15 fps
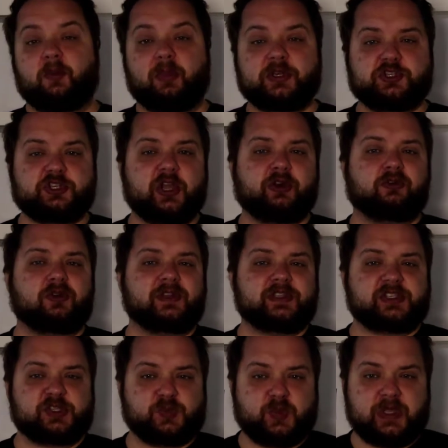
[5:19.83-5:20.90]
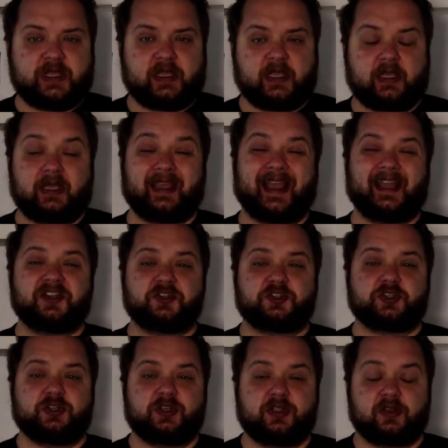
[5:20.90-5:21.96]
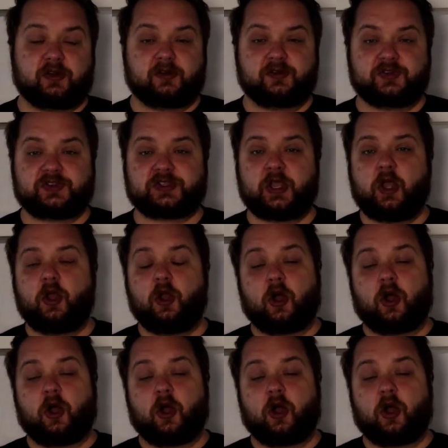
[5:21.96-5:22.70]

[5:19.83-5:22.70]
But generally speaking, engineers